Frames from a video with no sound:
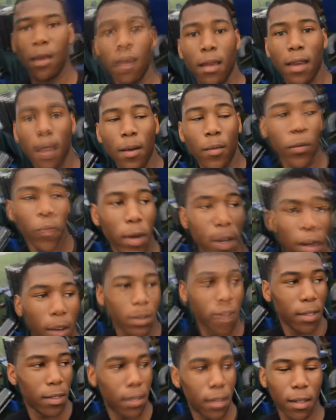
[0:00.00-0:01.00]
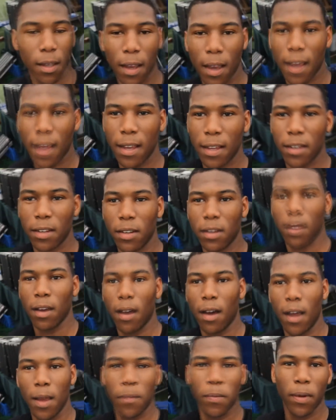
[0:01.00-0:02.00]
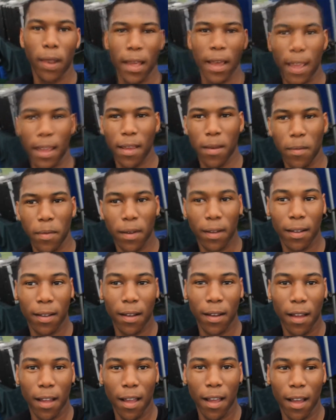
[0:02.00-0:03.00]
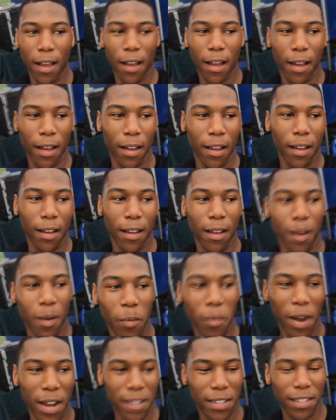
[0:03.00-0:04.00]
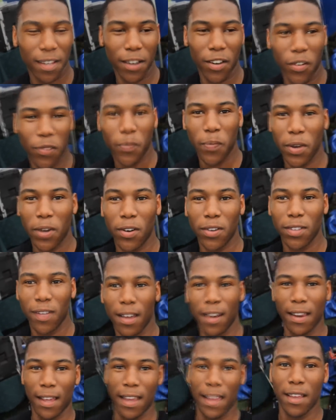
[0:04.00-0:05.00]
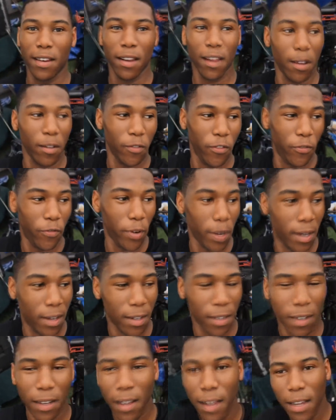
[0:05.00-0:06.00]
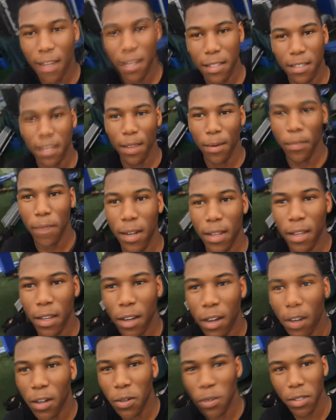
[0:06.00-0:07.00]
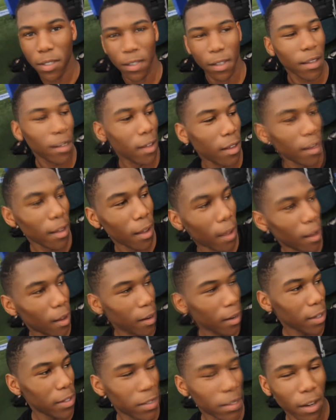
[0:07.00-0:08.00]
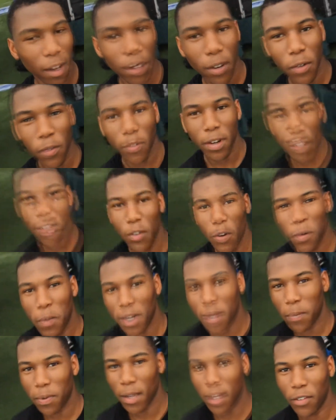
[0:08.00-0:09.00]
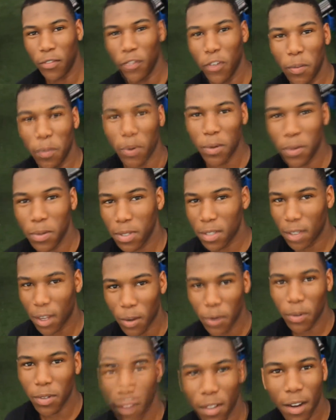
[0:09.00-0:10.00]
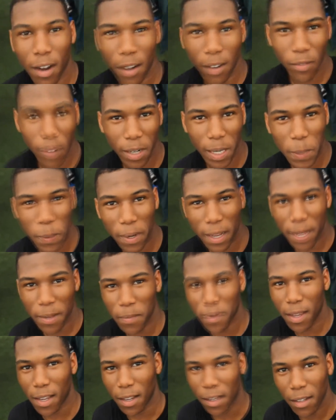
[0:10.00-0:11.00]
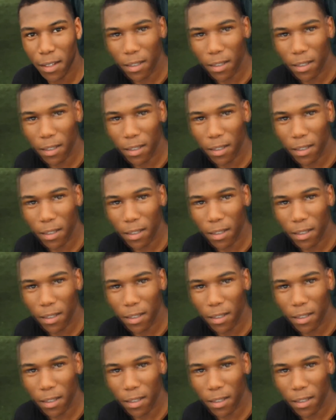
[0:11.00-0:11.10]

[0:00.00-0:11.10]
yep, we lost, and I blame uh, myself because I let in like freaking 10 million goals. Listen, I don't really normally play football, so you can't really blame me.